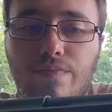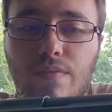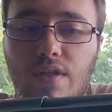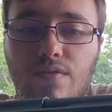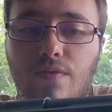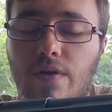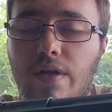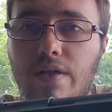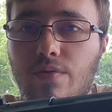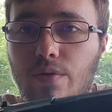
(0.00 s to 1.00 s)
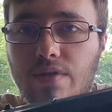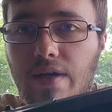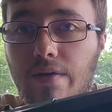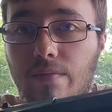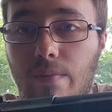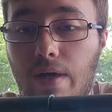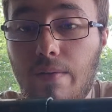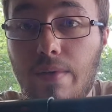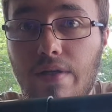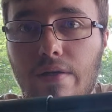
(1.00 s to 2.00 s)
It's very nice where it's at, in my
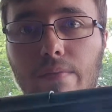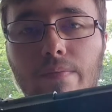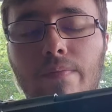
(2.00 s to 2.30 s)
opinion.